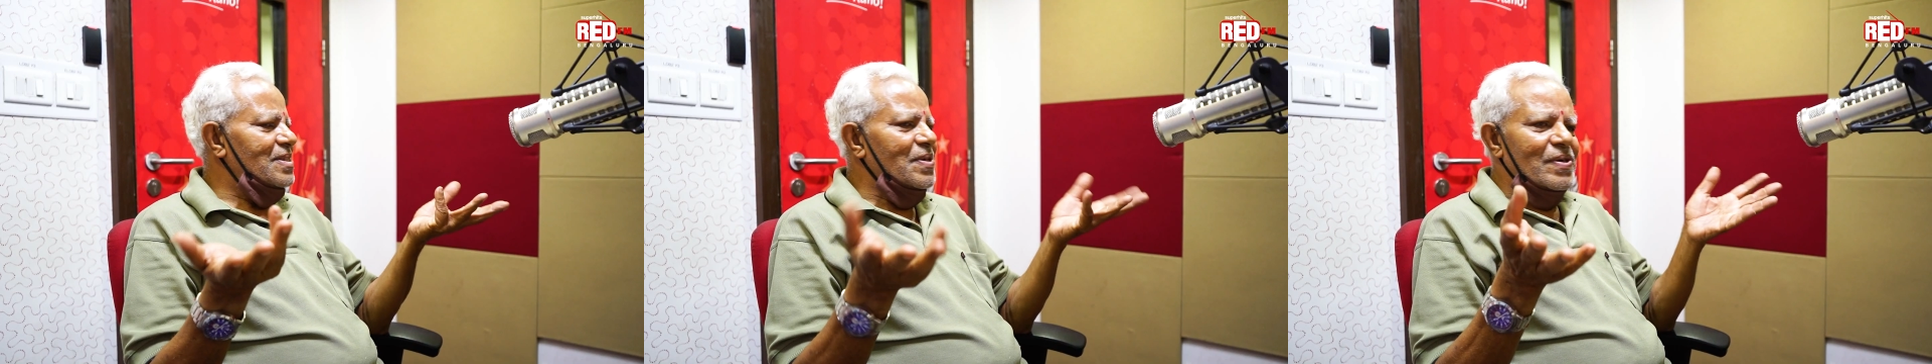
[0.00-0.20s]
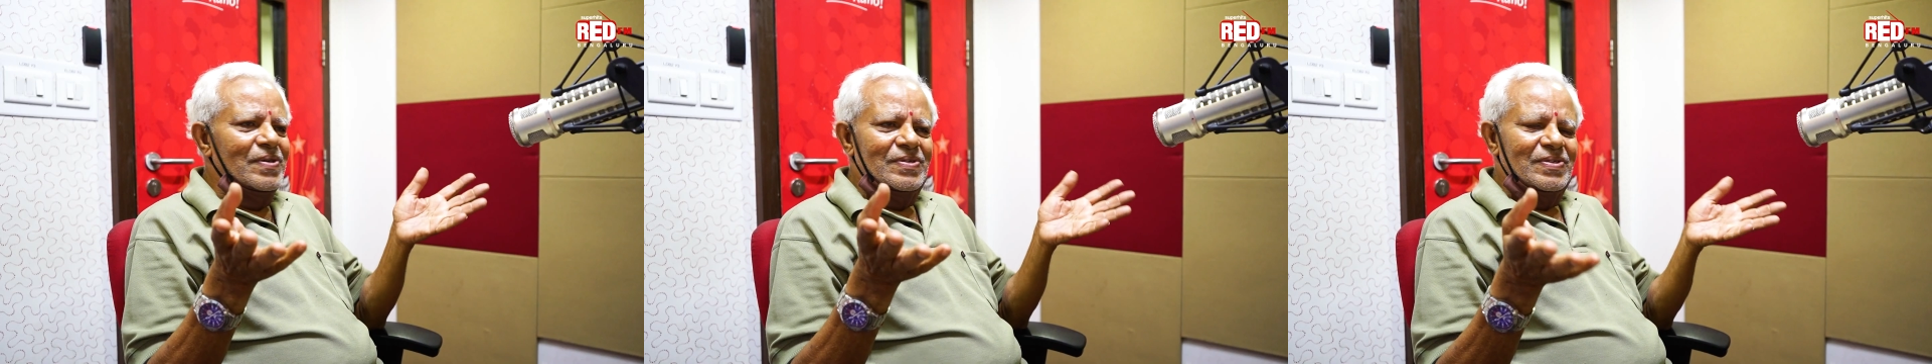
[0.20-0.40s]

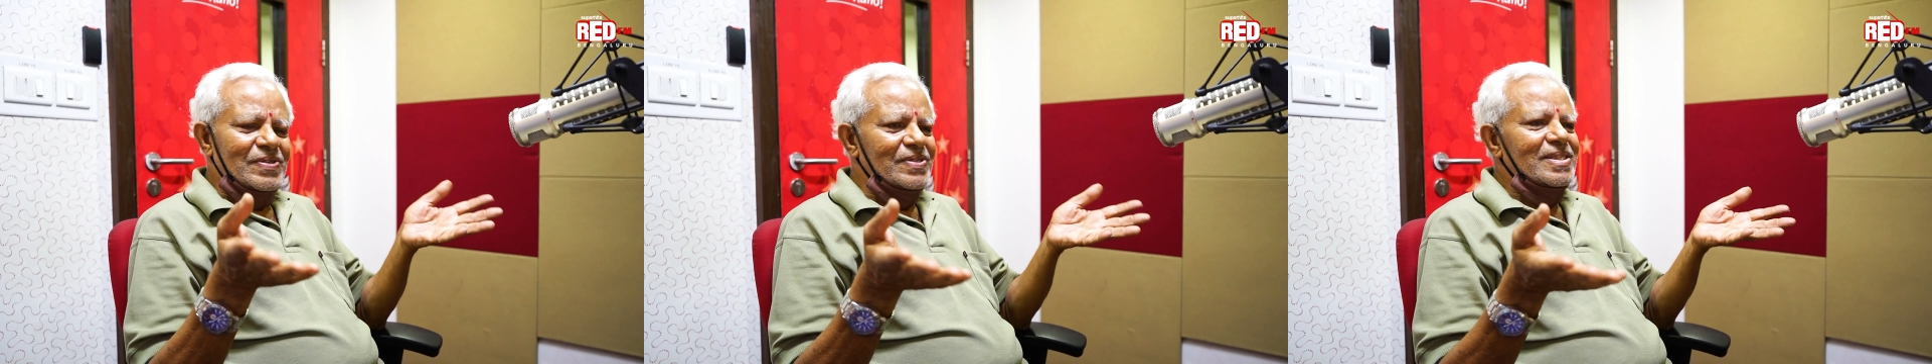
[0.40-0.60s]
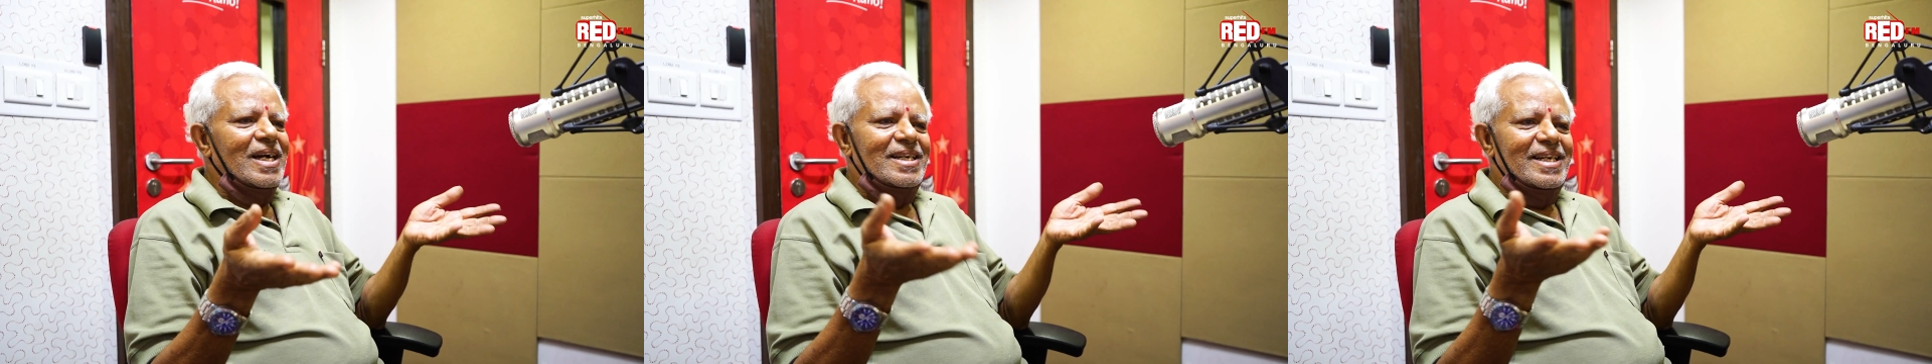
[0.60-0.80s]
No,
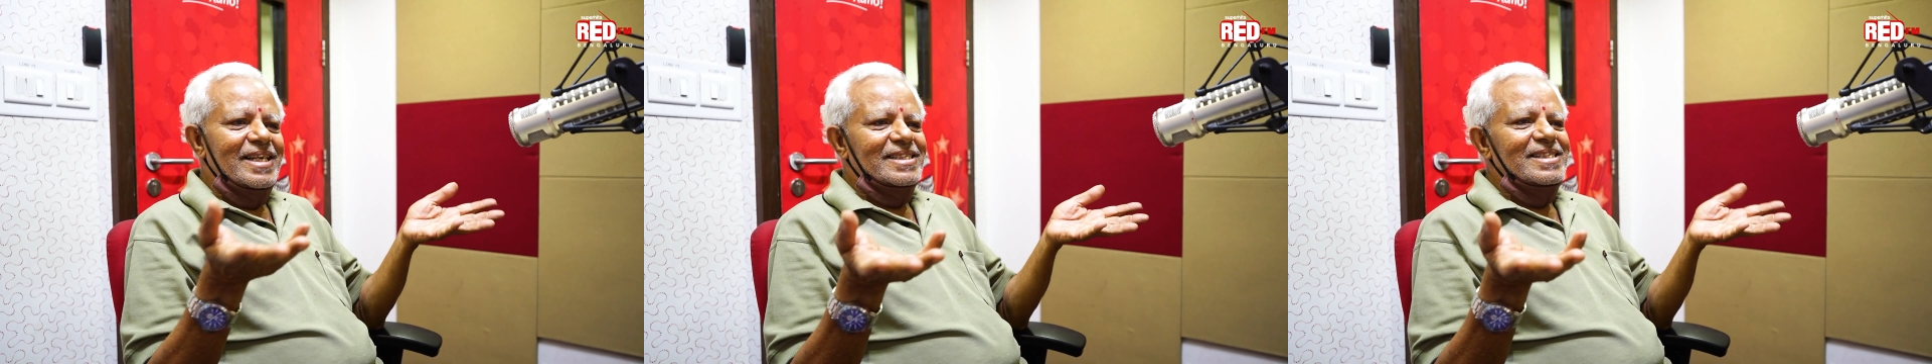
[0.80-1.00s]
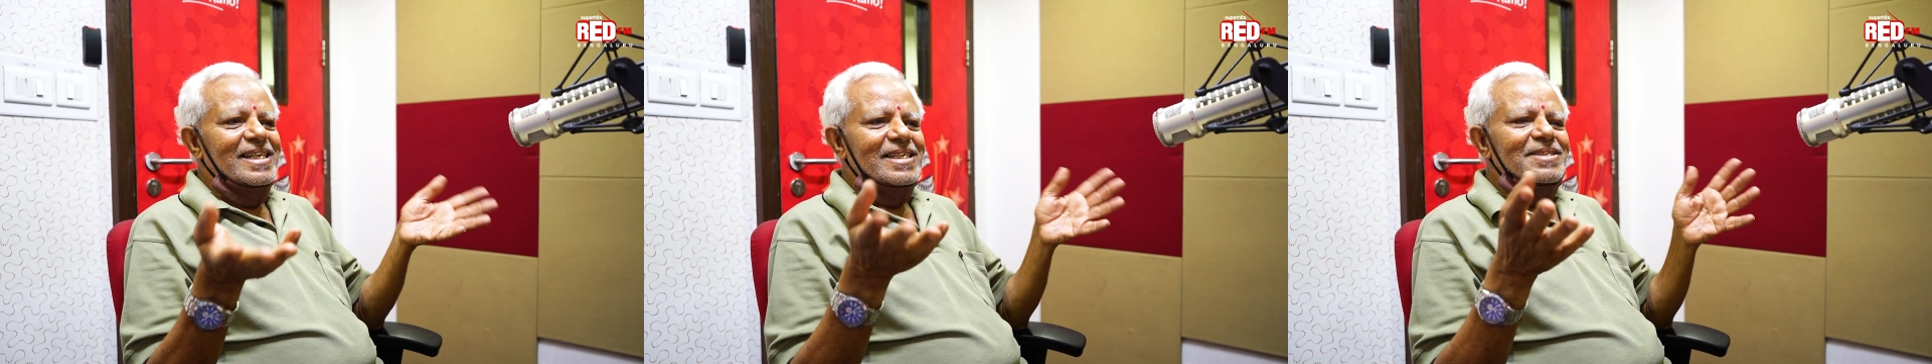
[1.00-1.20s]
not
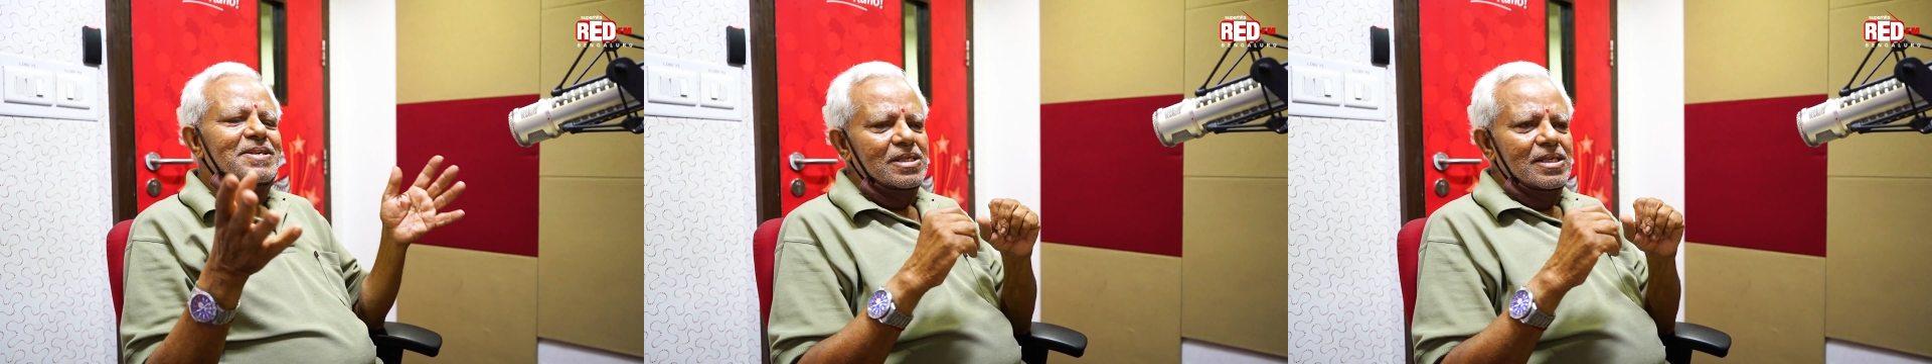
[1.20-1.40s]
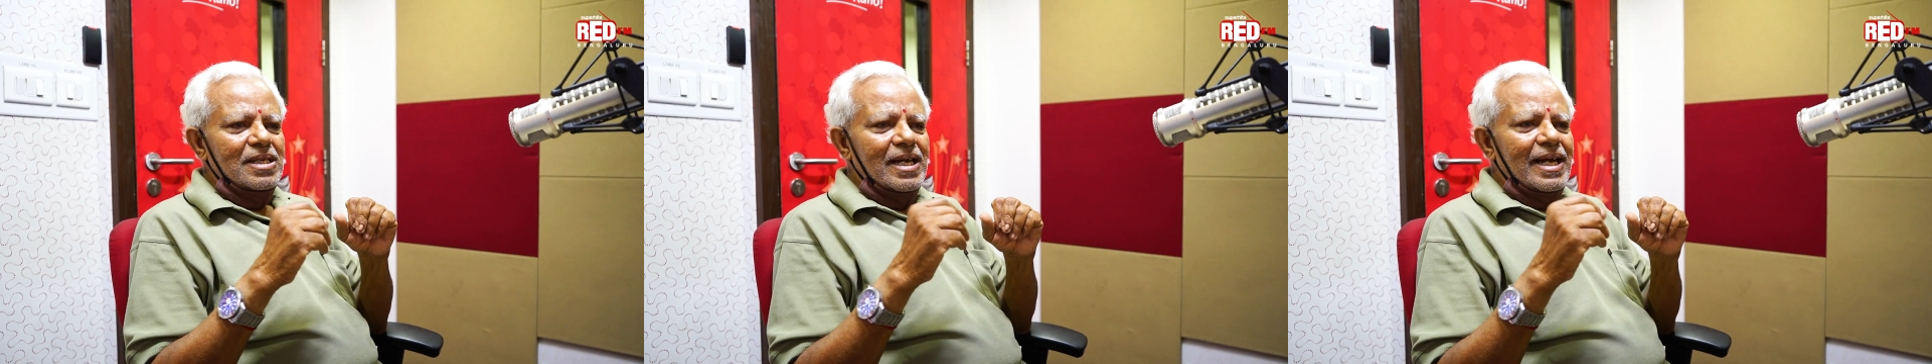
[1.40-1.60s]
like that.
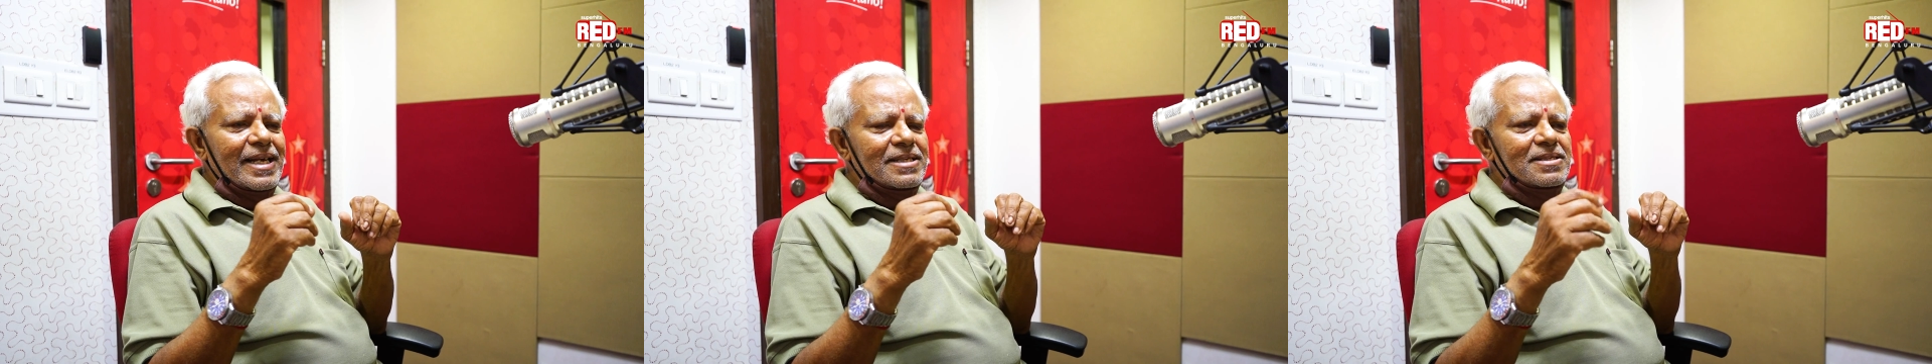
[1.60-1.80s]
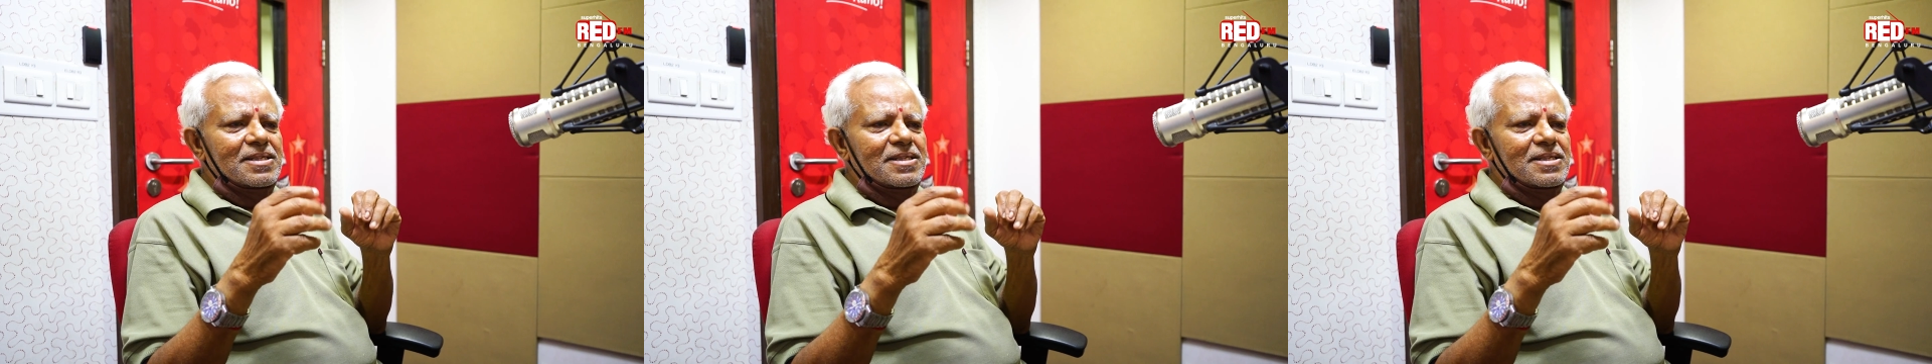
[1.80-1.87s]
And